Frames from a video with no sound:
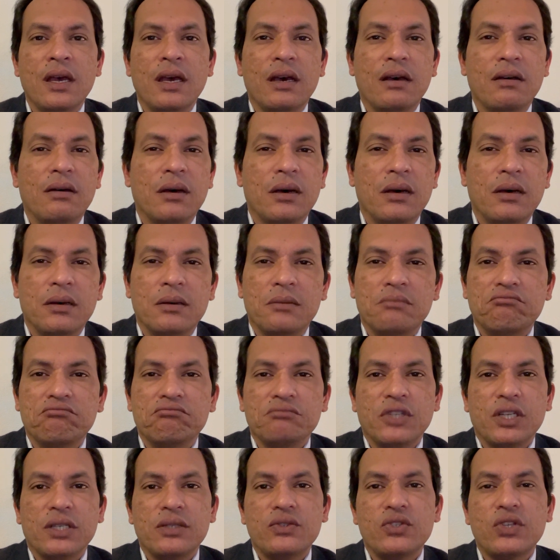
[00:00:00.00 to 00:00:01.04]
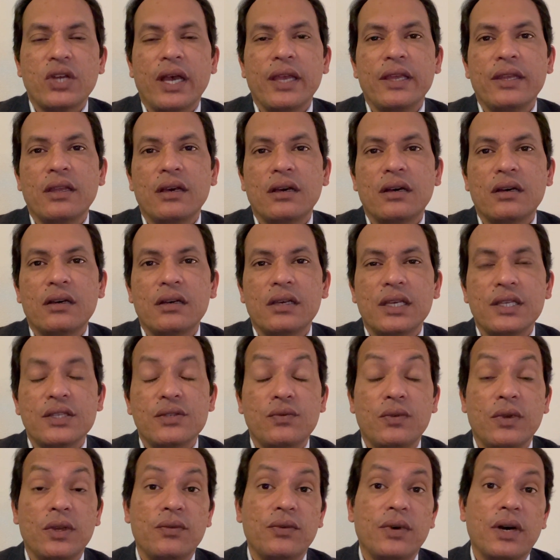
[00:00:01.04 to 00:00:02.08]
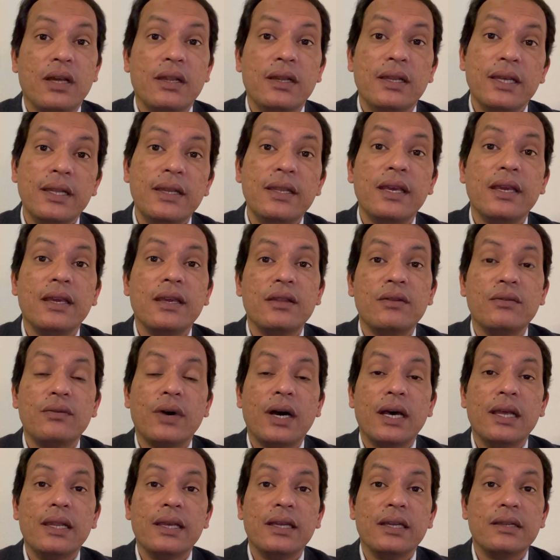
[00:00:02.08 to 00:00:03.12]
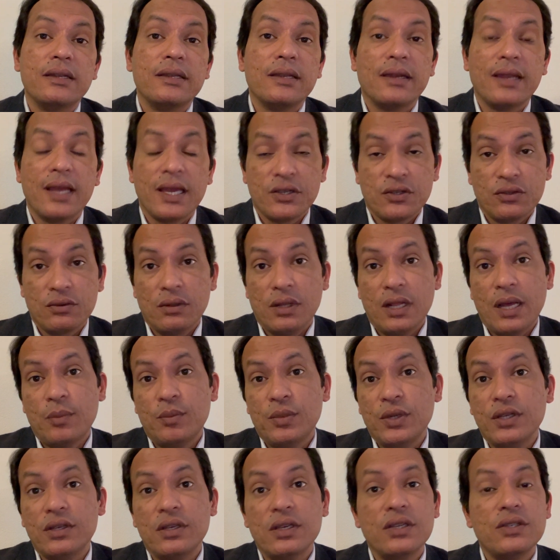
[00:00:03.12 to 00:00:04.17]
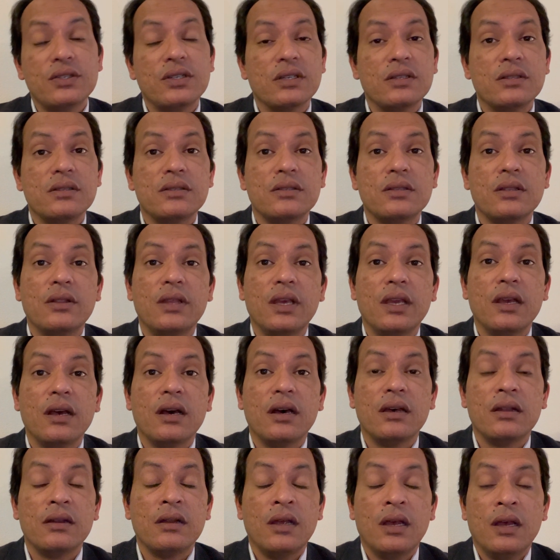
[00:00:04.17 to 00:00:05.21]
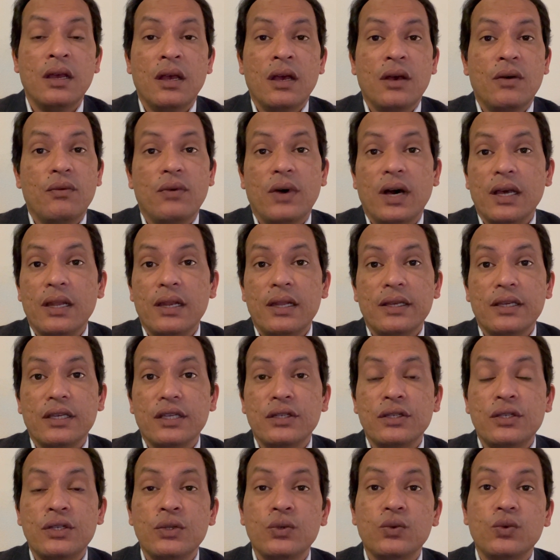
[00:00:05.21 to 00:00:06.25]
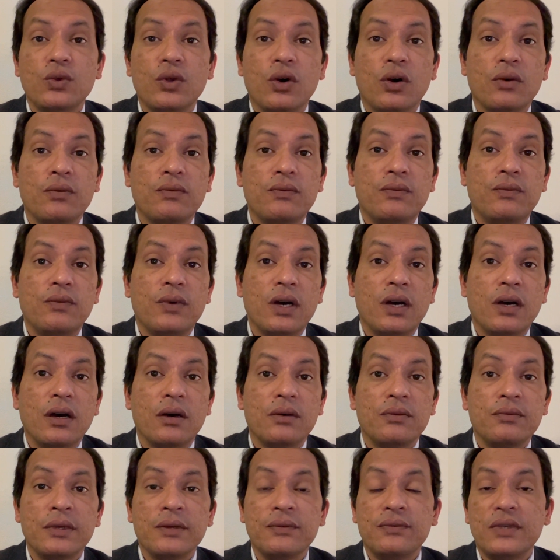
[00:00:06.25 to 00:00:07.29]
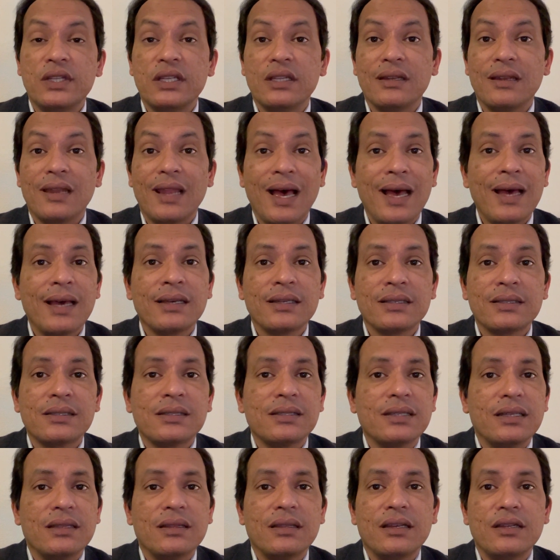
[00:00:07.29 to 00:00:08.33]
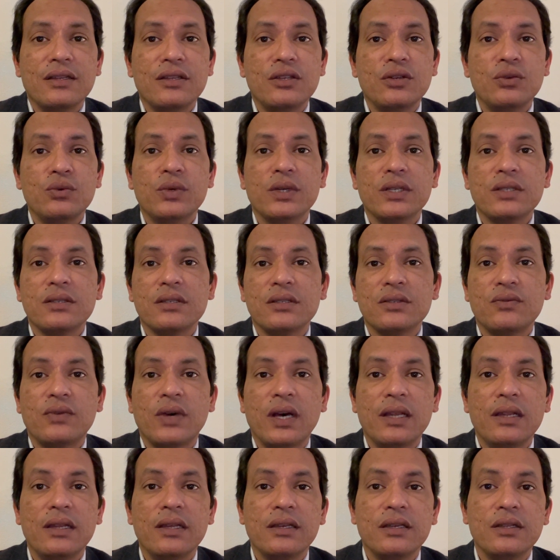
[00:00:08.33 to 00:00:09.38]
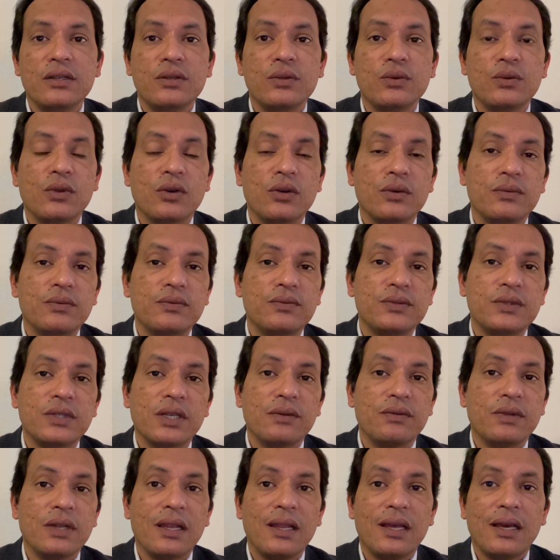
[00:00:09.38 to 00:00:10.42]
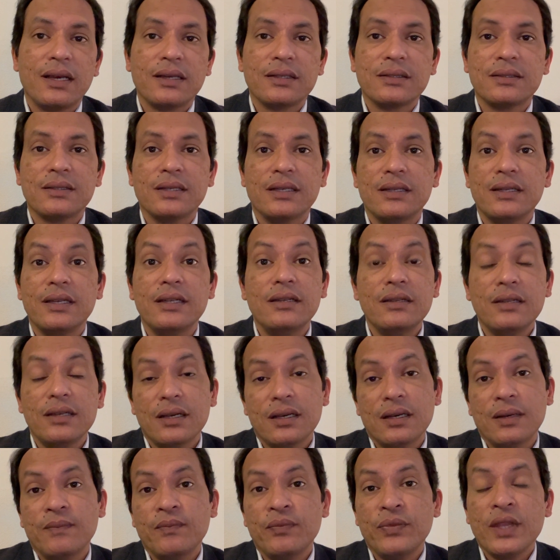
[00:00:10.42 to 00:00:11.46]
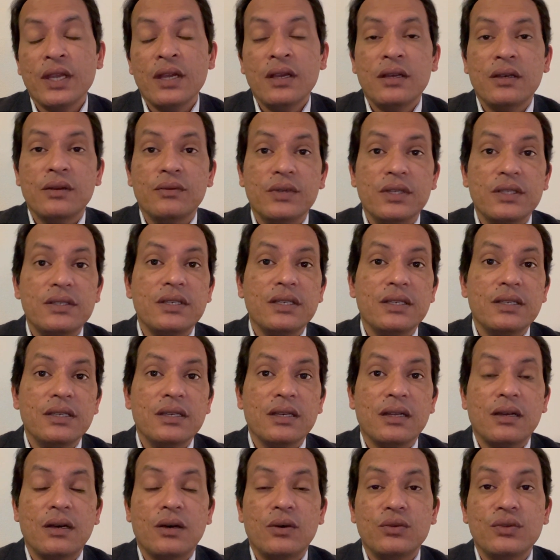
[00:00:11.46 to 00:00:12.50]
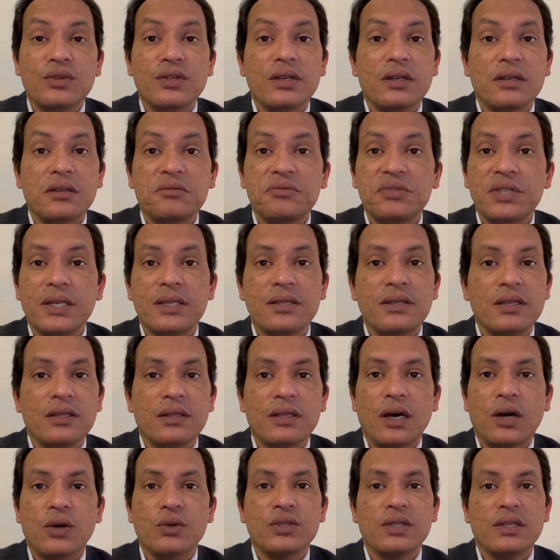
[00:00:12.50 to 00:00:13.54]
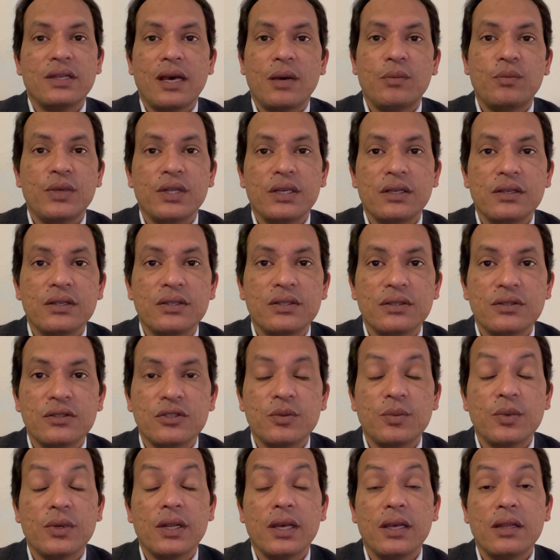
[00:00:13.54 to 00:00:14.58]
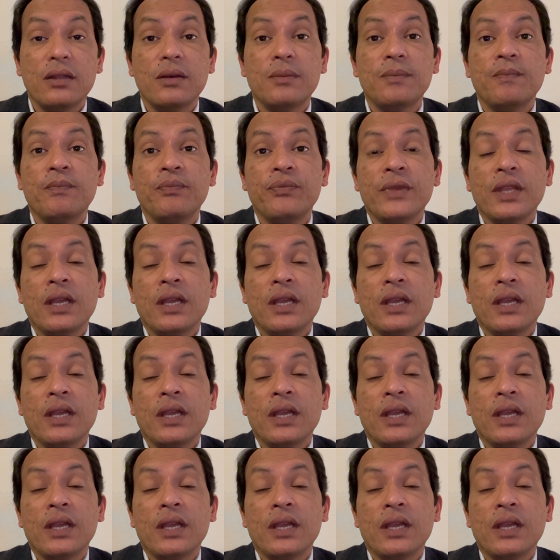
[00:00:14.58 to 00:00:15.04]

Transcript: uh, that China is way far leading in filing international applications. They are filing in tune of uh, 15 lakhs and then US is filing in tune of 7 lakhs and India we see around 60,000 applications per annum.